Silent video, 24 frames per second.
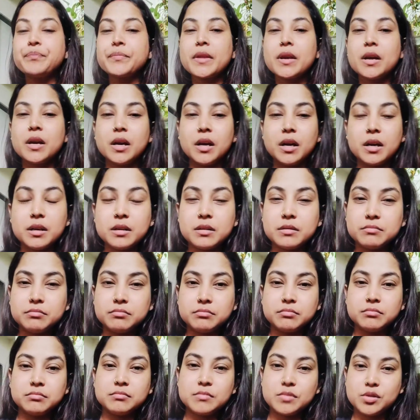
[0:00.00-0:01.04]

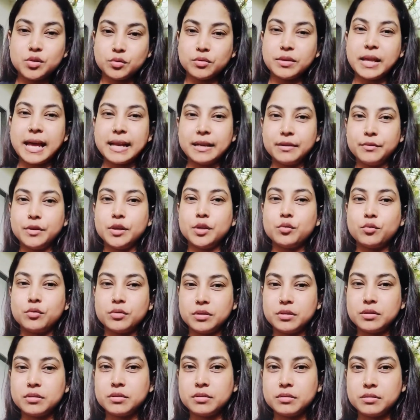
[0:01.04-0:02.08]
so that we don't
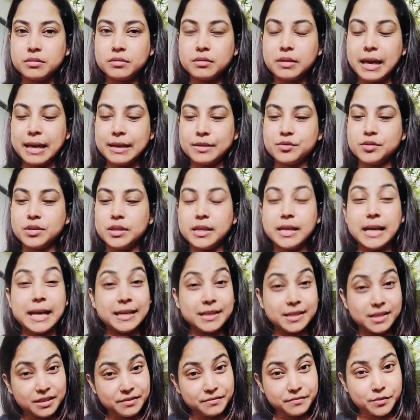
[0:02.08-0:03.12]
actually get
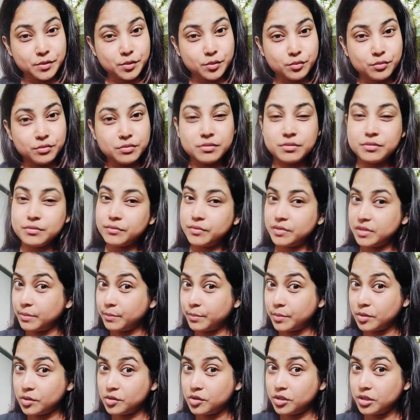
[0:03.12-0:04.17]
confused with the
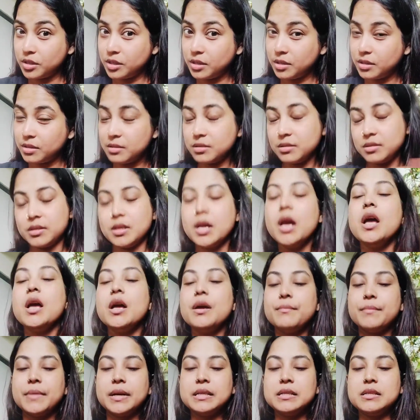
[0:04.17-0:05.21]
purchase.
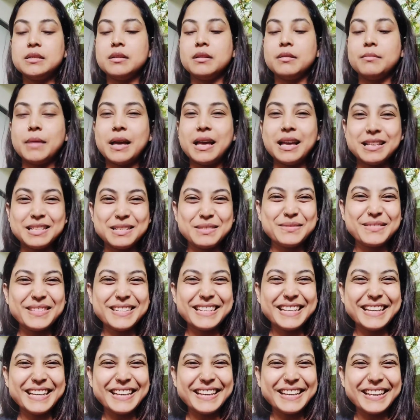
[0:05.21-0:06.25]
But my husband,
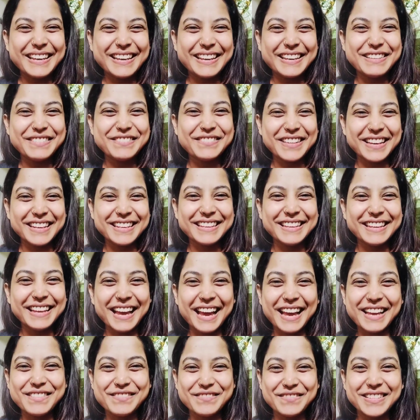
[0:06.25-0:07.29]
when
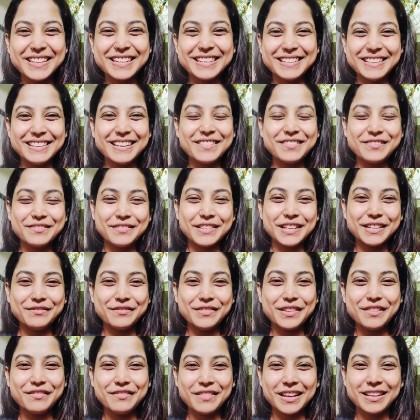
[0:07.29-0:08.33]
we
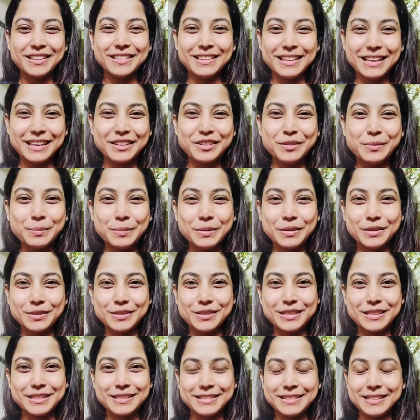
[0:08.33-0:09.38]
went there to
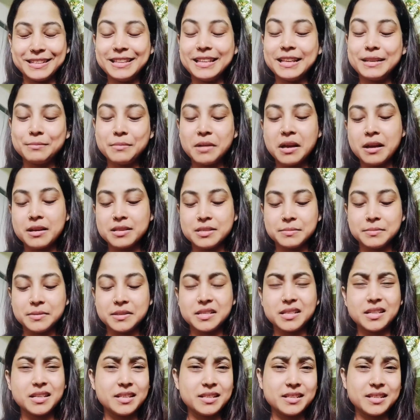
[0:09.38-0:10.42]
purchase it, then my husband
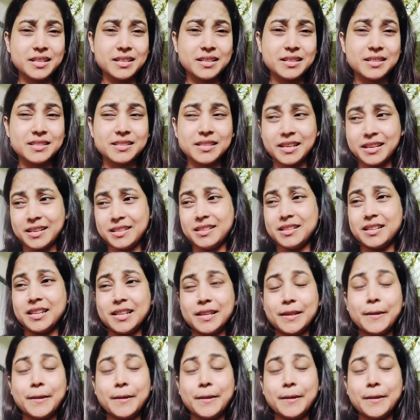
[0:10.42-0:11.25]
said that